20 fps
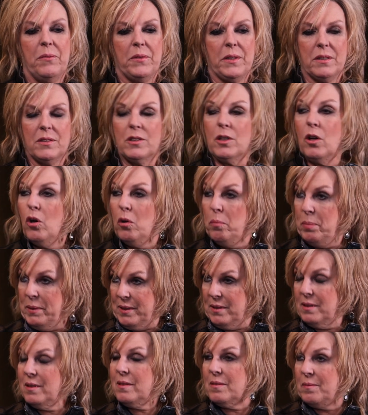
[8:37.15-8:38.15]
the
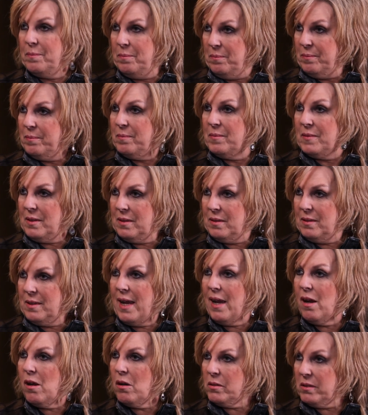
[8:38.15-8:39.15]
adobe
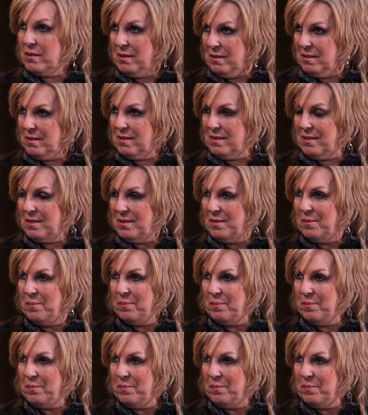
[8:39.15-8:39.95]
houses,